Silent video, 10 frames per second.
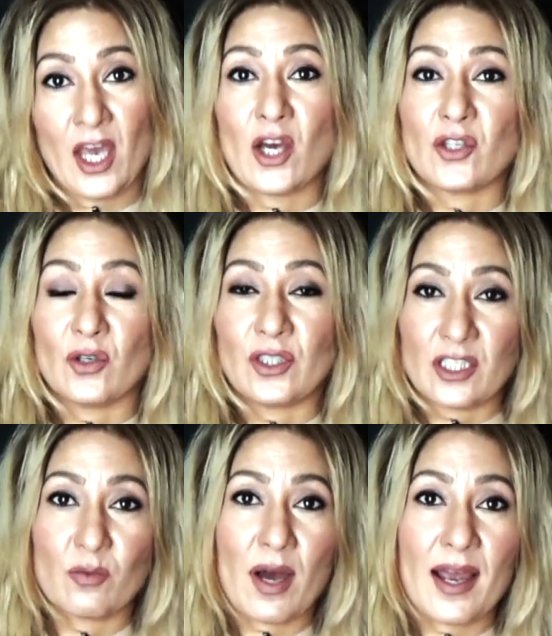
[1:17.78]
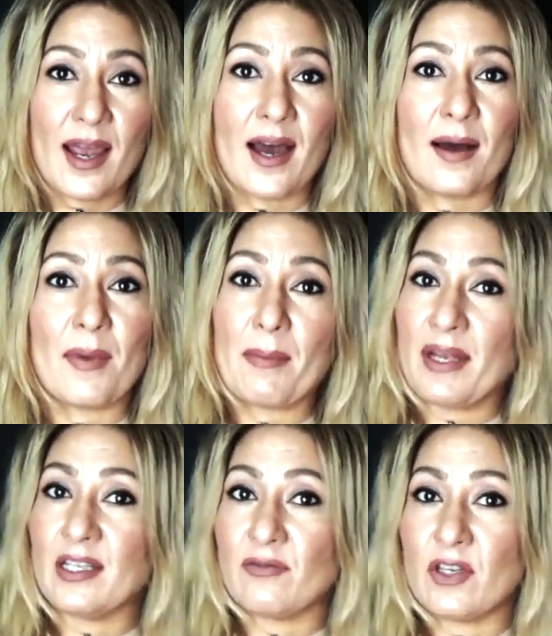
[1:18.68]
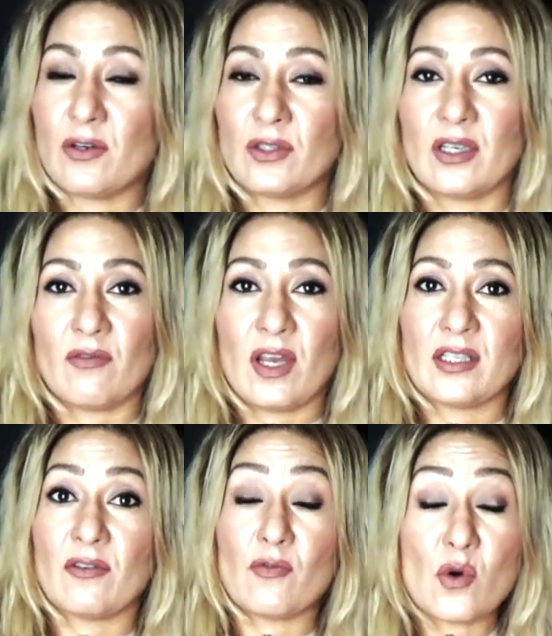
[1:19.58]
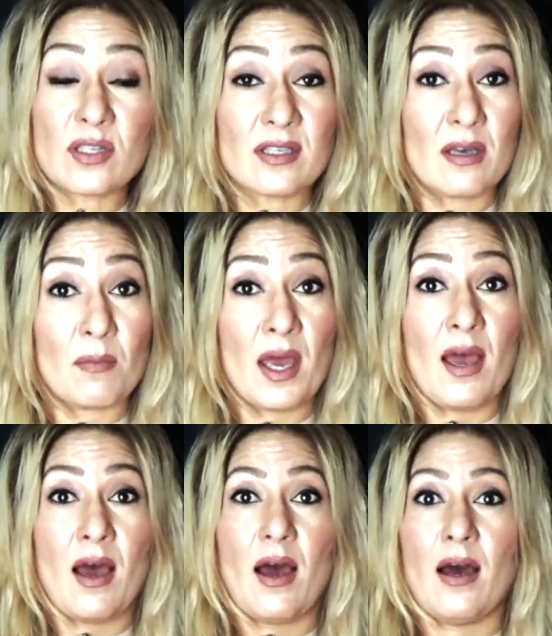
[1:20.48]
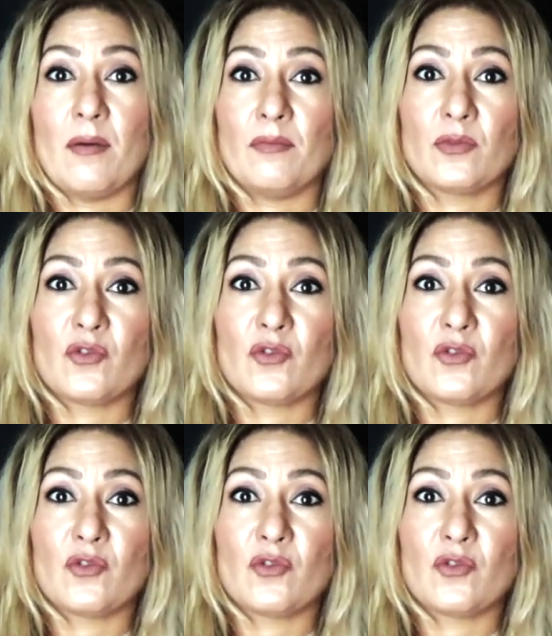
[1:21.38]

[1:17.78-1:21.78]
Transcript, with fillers: So that's why um, I made this video to give you guys a fourth tip um,